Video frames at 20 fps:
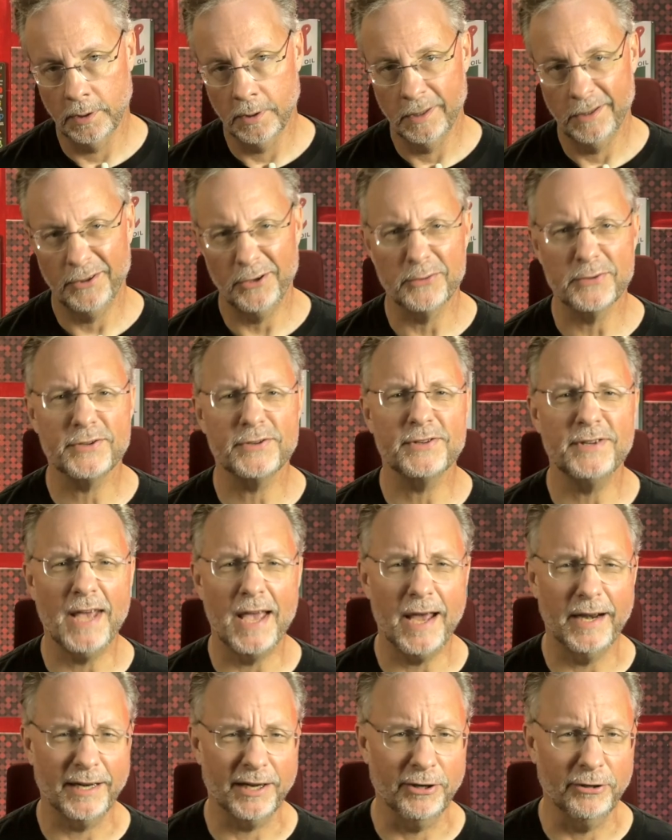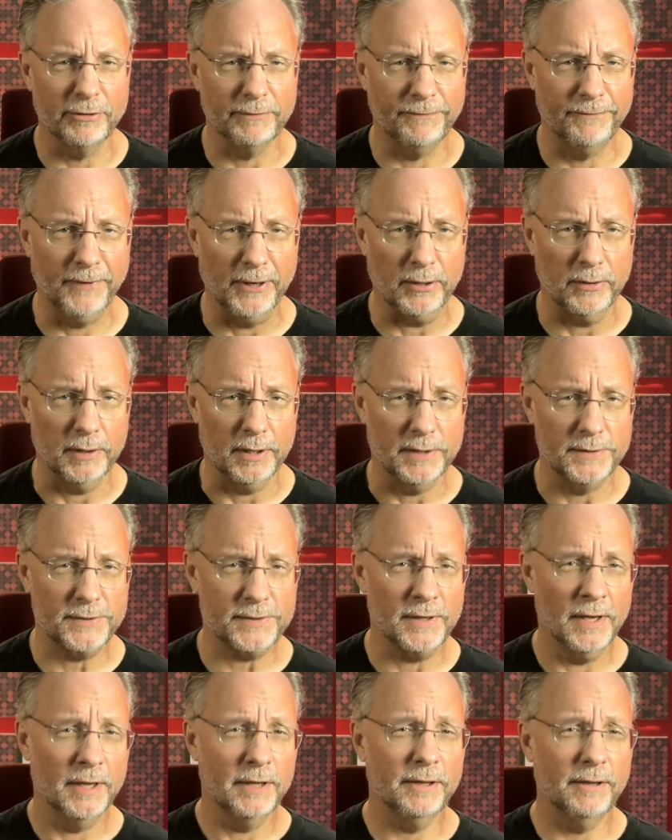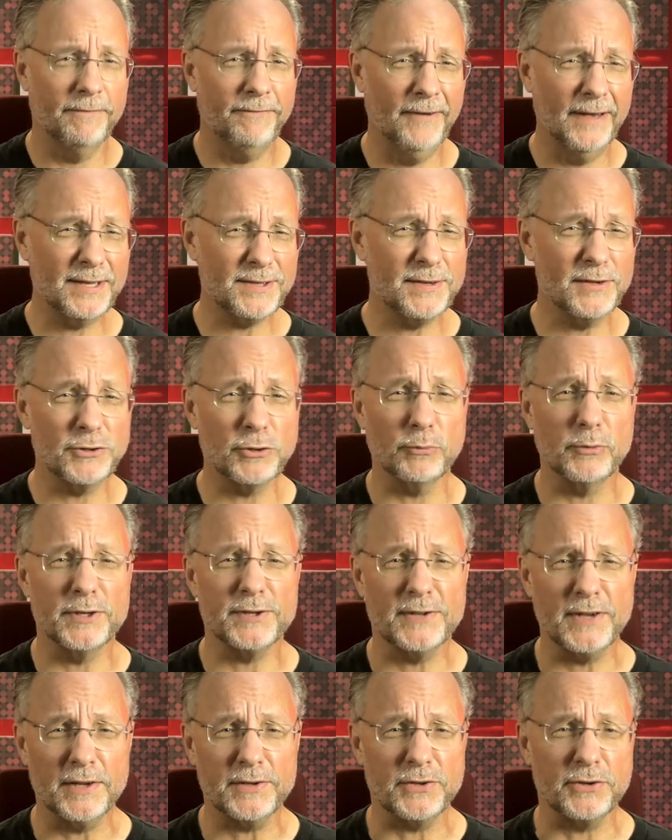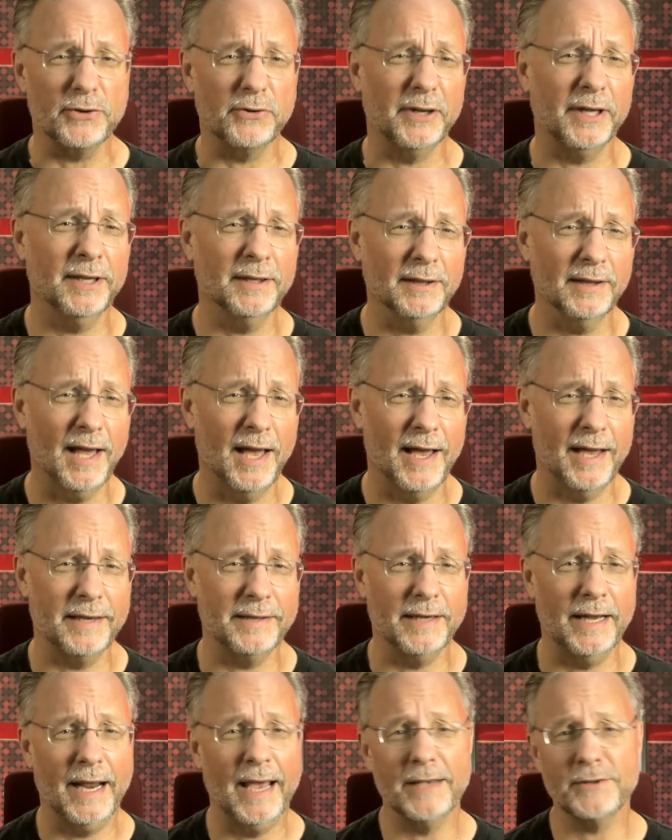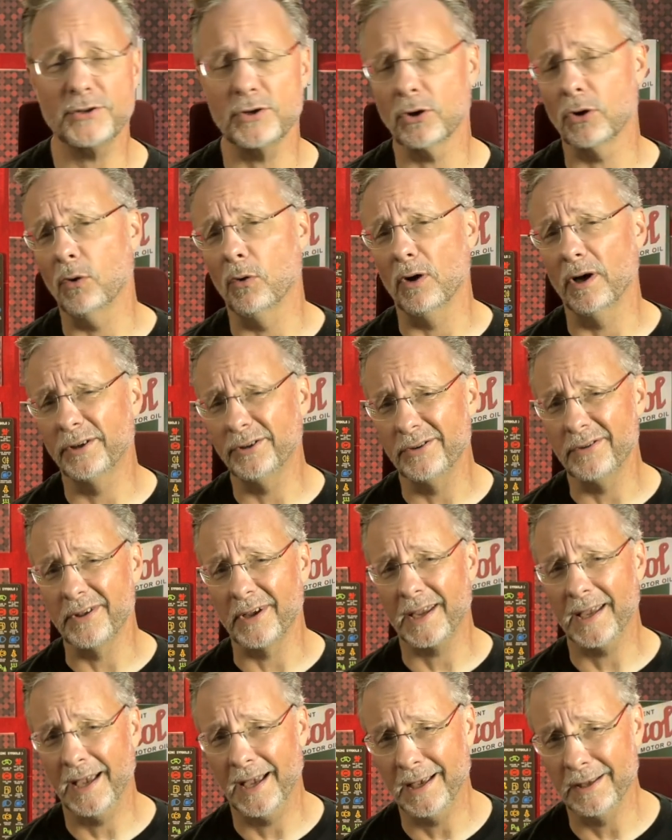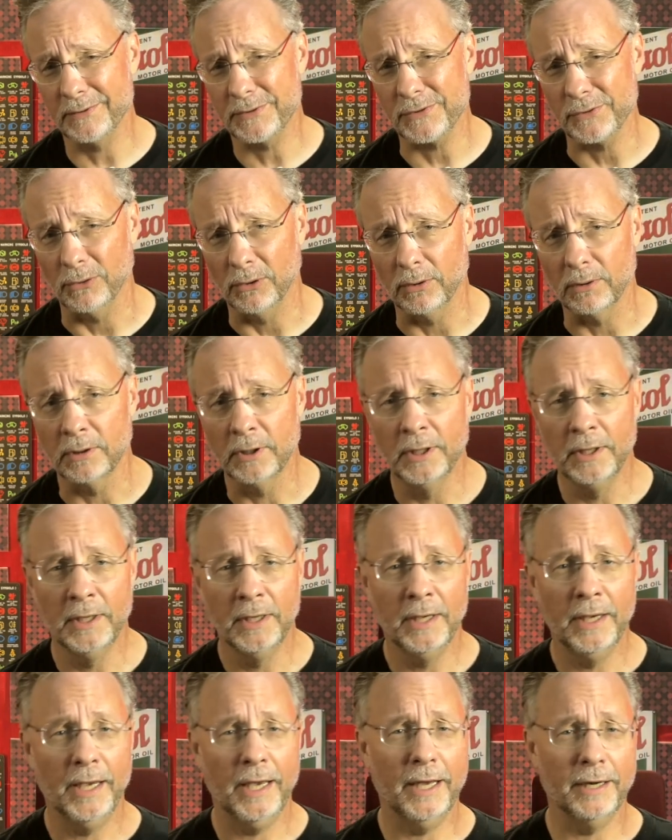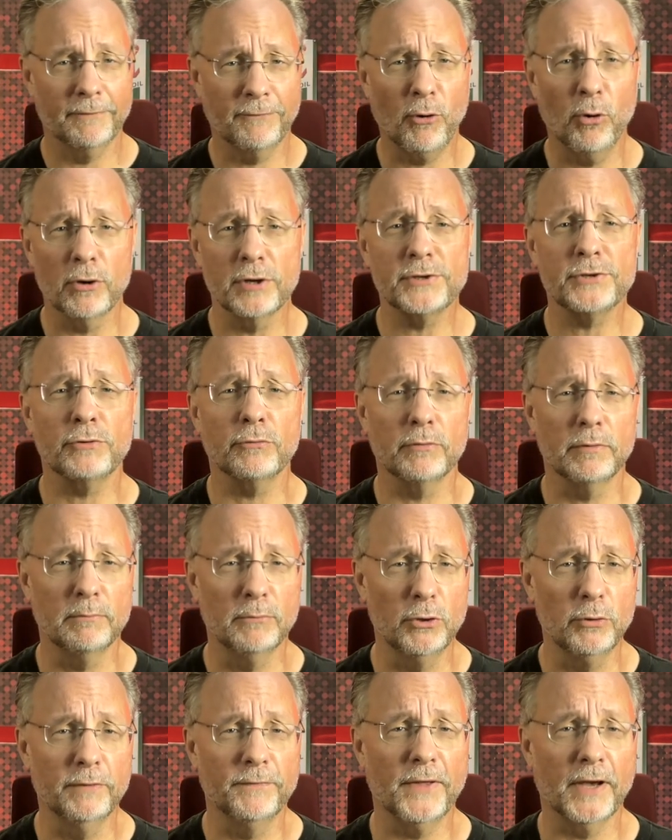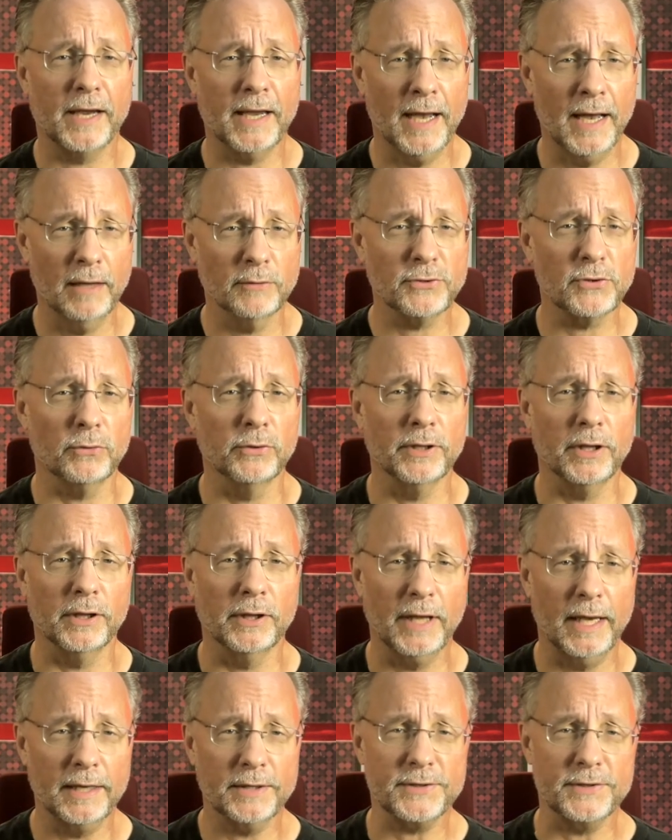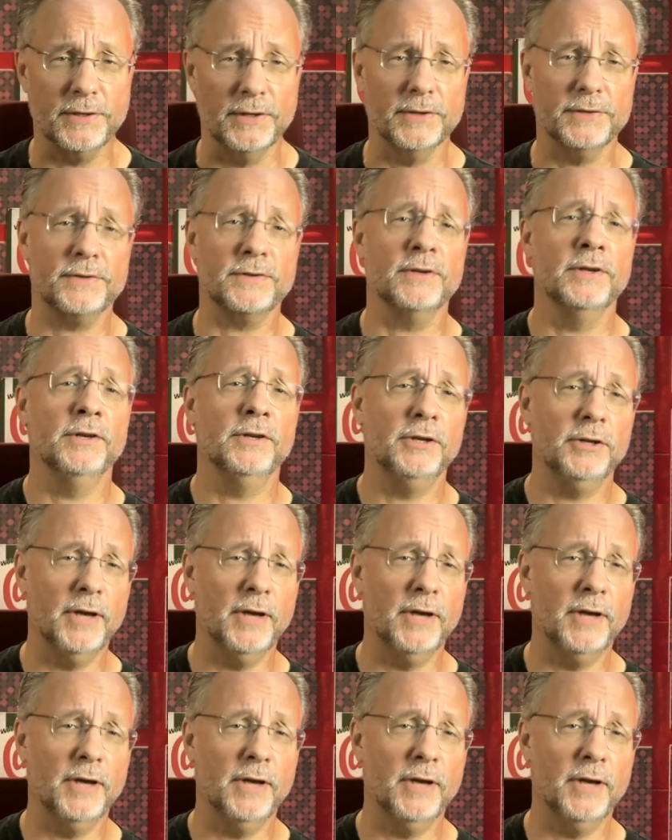There's static interference. The fix is a resistor in line that has to go under the console. And of course, to remove the console in the Lexus, you